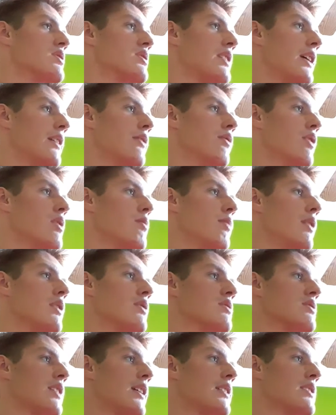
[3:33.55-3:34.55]
10
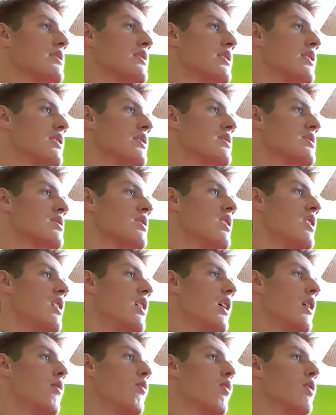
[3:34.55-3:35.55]
rebounds, 10 assists,
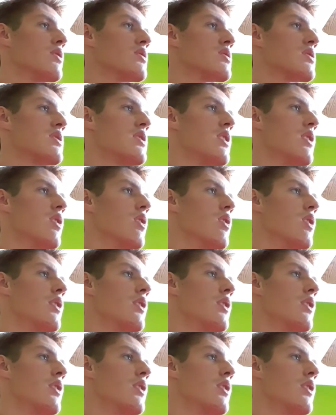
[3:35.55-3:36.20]
and 1 steal.